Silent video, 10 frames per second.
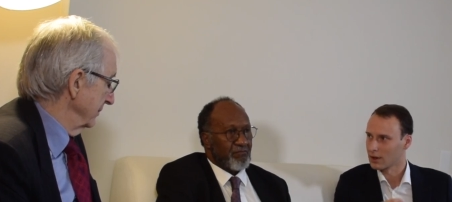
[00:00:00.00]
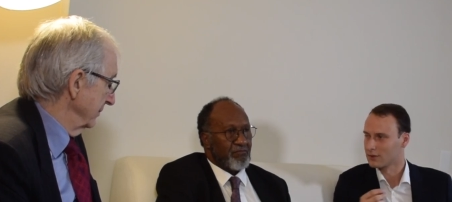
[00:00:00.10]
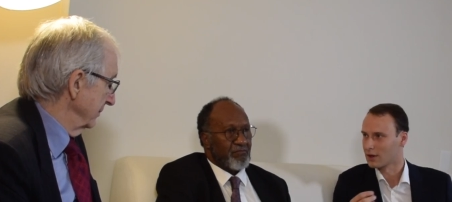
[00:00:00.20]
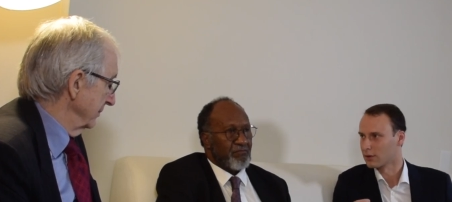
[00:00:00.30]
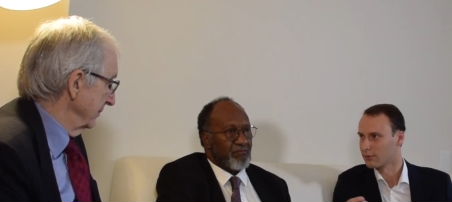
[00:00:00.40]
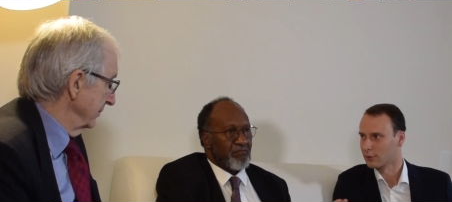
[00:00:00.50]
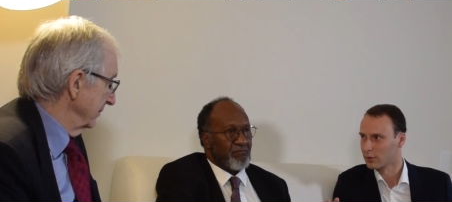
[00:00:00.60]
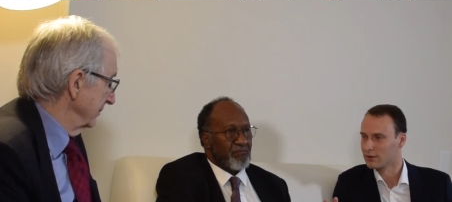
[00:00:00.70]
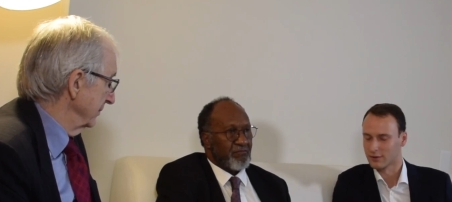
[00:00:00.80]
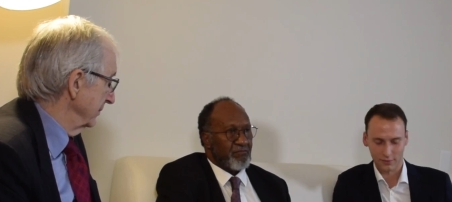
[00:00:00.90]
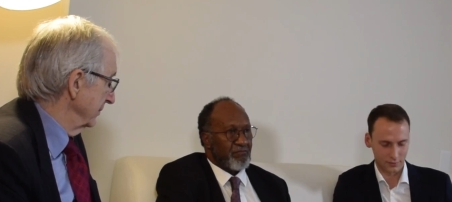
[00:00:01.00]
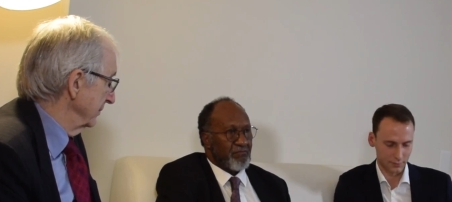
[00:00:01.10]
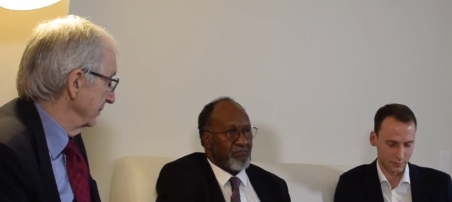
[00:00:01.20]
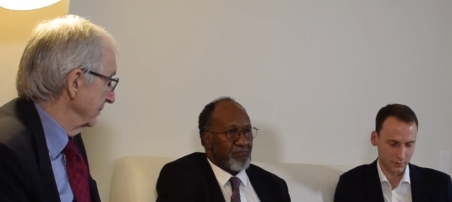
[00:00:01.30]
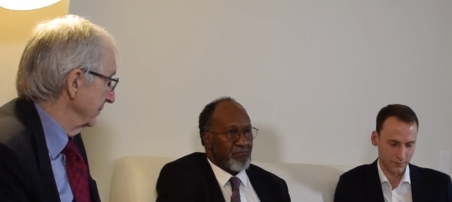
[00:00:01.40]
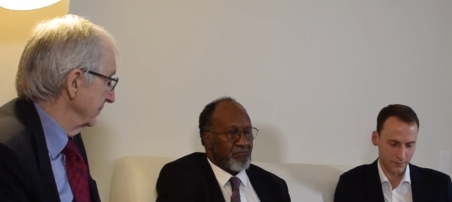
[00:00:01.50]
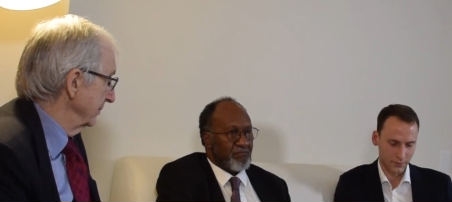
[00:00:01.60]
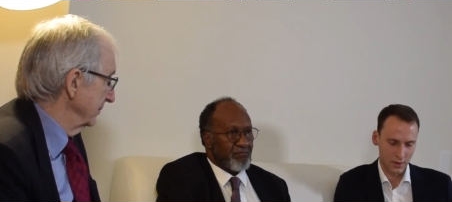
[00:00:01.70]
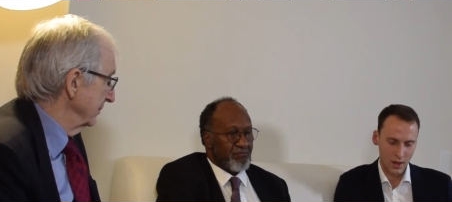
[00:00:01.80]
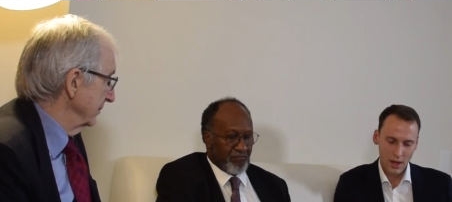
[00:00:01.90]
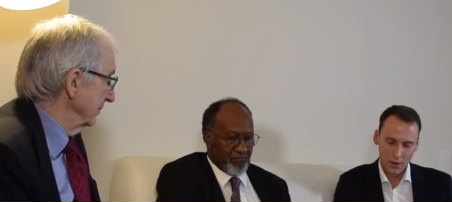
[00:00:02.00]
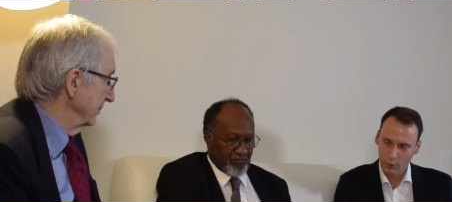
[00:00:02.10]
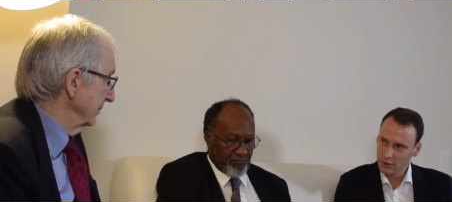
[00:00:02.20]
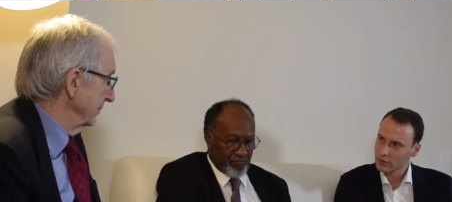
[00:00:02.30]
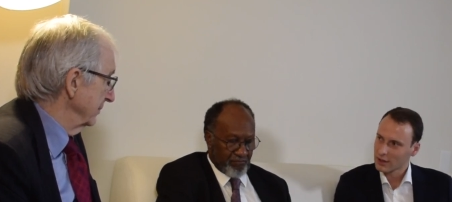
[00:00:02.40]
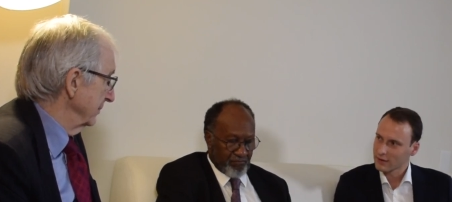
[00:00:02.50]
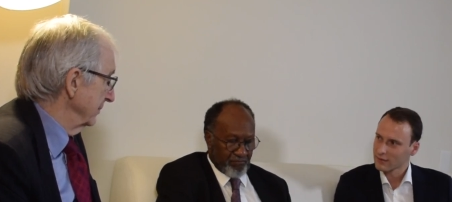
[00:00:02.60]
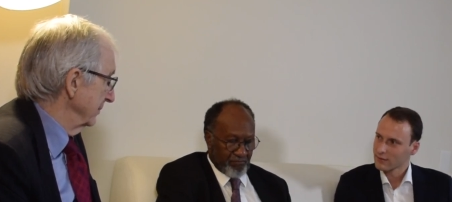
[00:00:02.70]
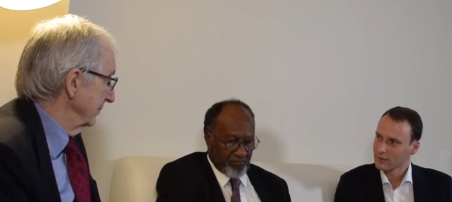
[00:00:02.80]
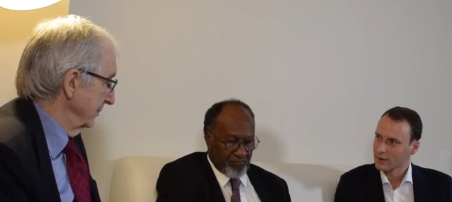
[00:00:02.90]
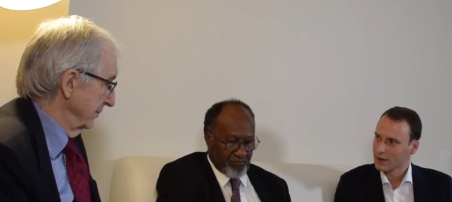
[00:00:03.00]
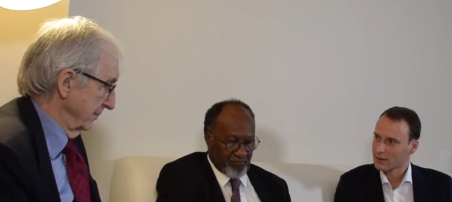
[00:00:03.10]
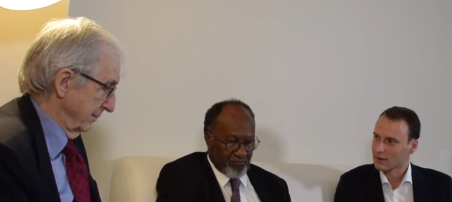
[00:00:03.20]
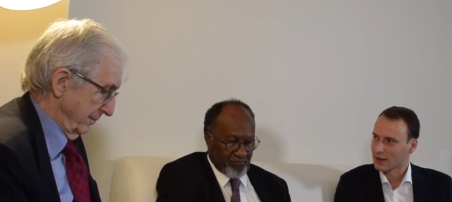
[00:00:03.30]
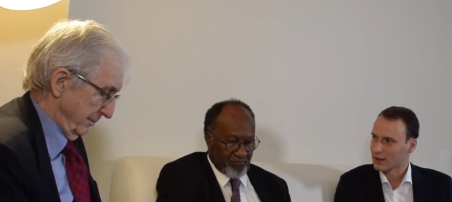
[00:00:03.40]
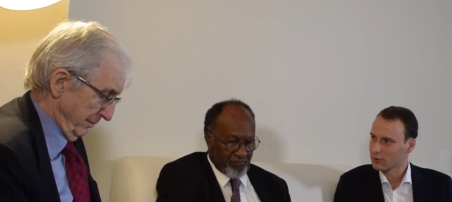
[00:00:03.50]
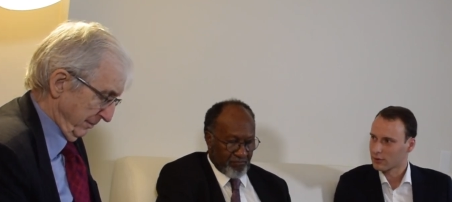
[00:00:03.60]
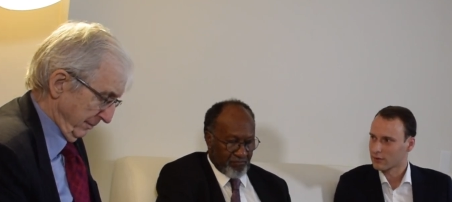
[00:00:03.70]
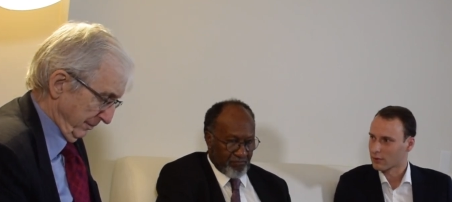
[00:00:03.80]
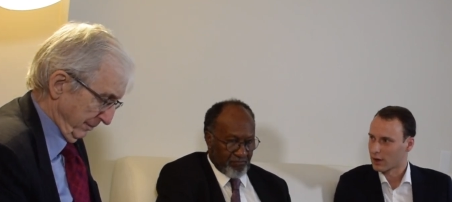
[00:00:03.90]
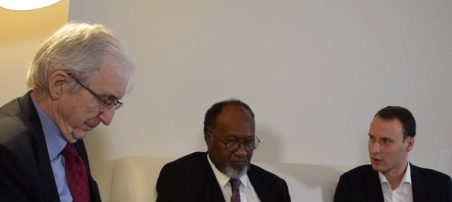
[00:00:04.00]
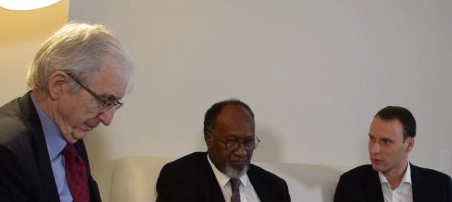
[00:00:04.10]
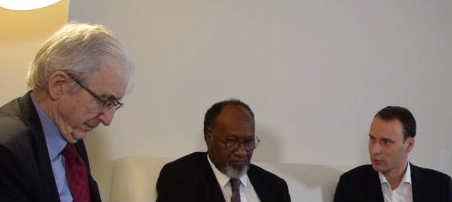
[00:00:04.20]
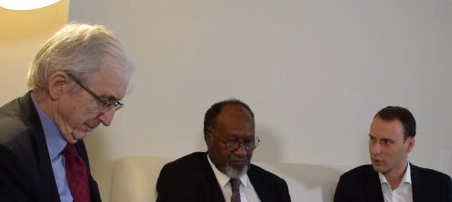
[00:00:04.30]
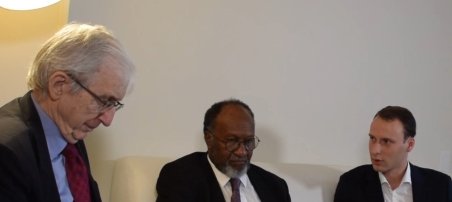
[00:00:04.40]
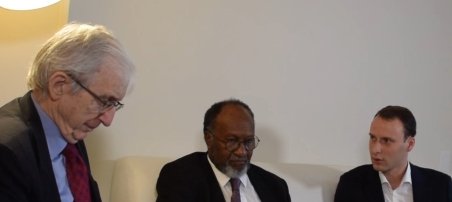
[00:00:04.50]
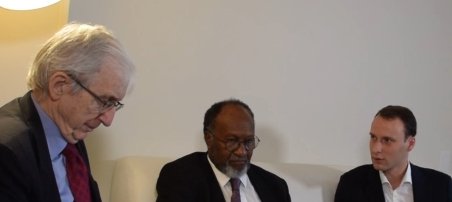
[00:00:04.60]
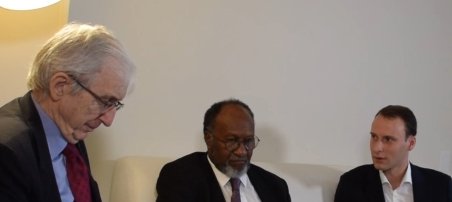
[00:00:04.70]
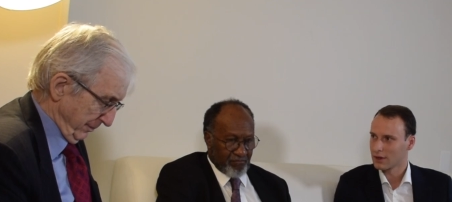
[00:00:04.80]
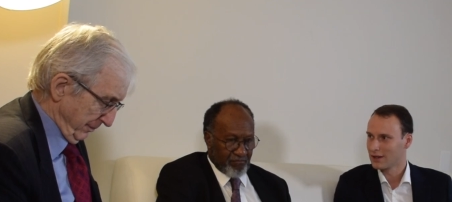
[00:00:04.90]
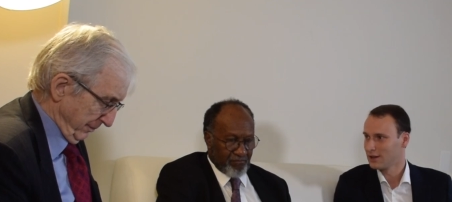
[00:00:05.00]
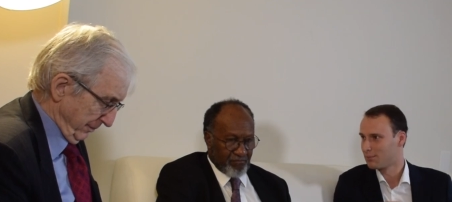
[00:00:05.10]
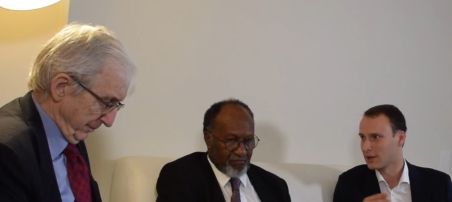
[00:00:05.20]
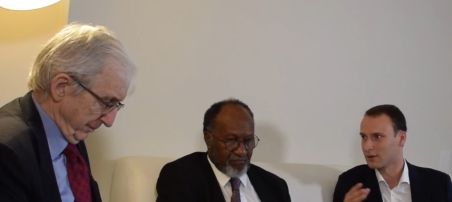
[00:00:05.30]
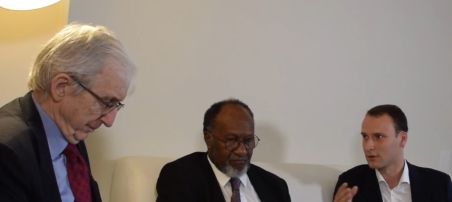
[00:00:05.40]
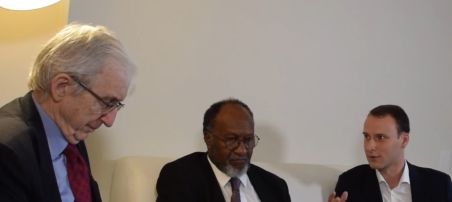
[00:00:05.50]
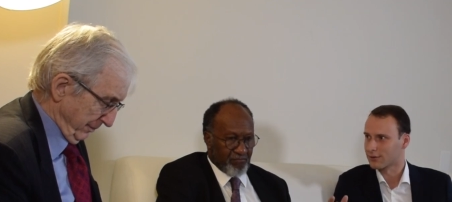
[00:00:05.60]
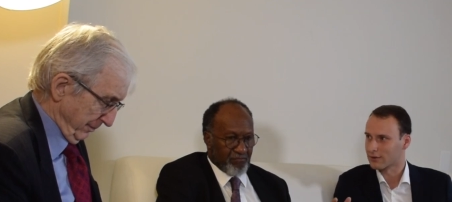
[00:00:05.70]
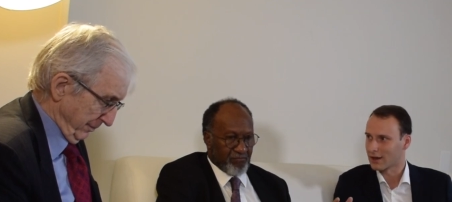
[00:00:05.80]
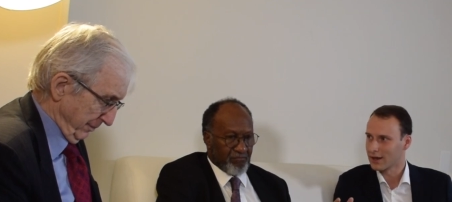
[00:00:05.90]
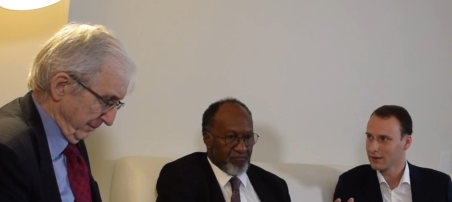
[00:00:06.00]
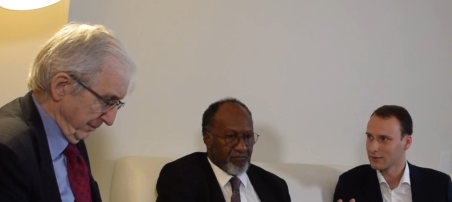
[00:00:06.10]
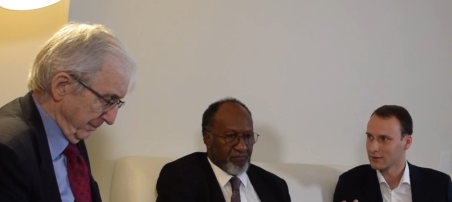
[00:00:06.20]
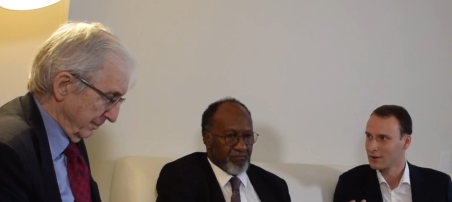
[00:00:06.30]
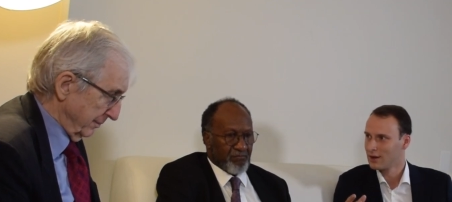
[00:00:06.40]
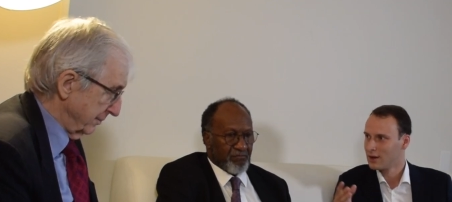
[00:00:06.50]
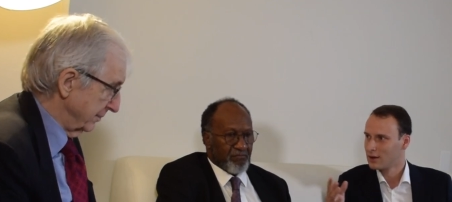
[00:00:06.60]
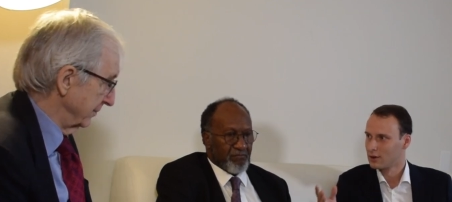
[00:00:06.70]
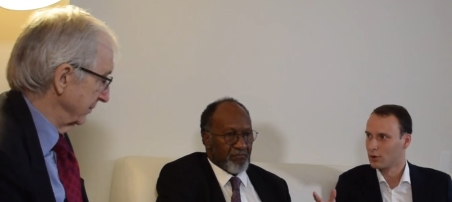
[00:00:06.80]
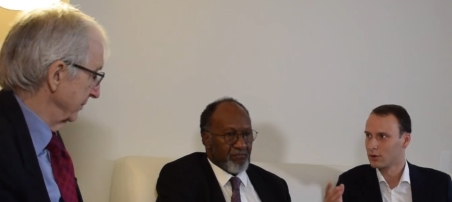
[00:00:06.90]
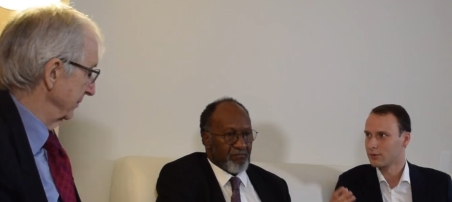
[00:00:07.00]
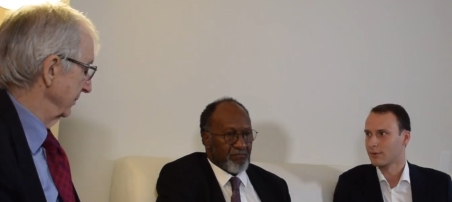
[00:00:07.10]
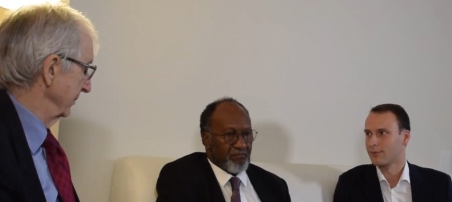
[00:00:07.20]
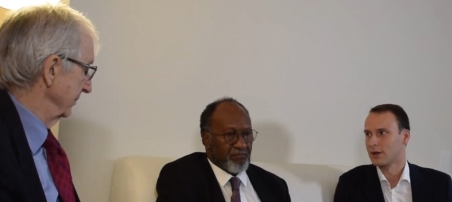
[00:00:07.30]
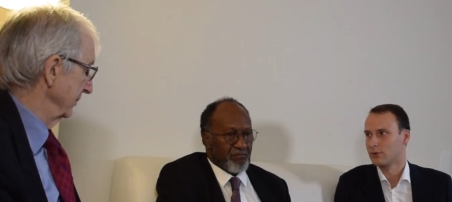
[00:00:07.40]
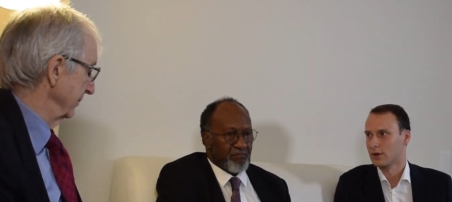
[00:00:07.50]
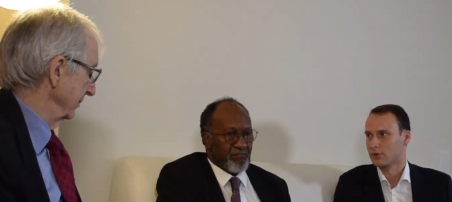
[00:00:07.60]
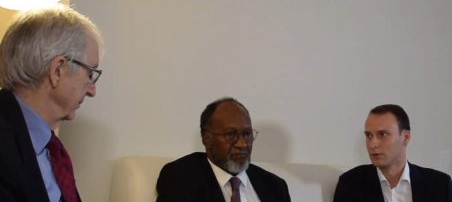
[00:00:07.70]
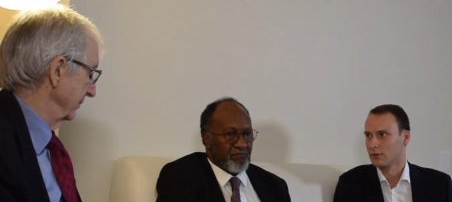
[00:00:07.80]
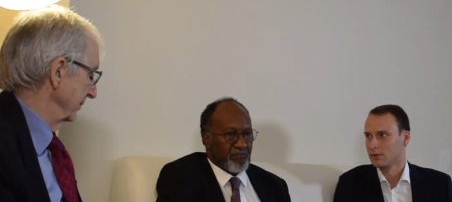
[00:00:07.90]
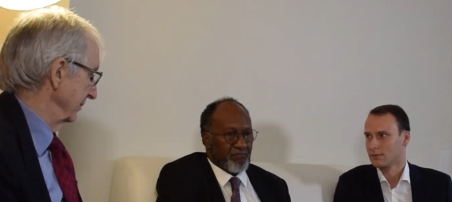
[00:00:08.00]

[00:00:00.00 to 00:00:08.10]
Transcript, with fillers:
Speaker 1: and health of marine systems. Which lessons can countries around the world, independent of size, learn from Vanuatu?